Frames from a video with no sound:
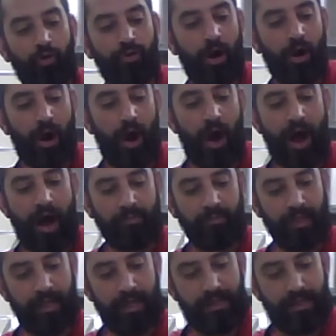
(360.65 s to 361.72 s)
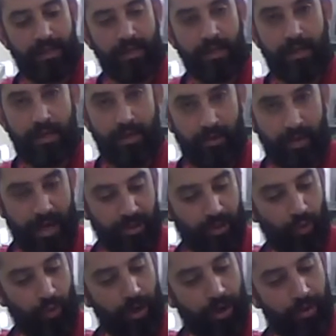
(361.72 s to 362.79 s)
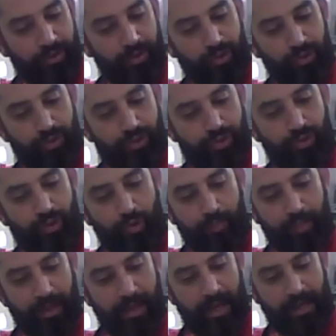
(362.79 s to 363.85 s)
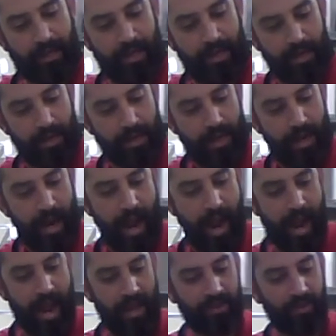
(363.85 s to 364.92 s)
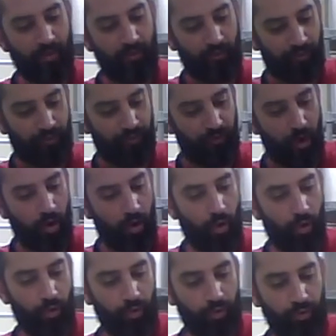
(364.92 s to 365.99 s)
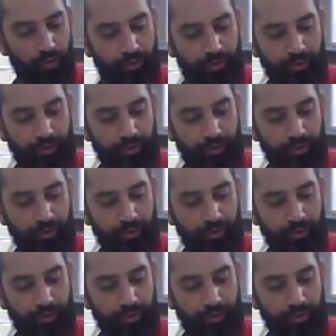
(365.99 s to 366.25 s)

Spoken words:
our omelet. Okay, so we're going to scoop it in and fold.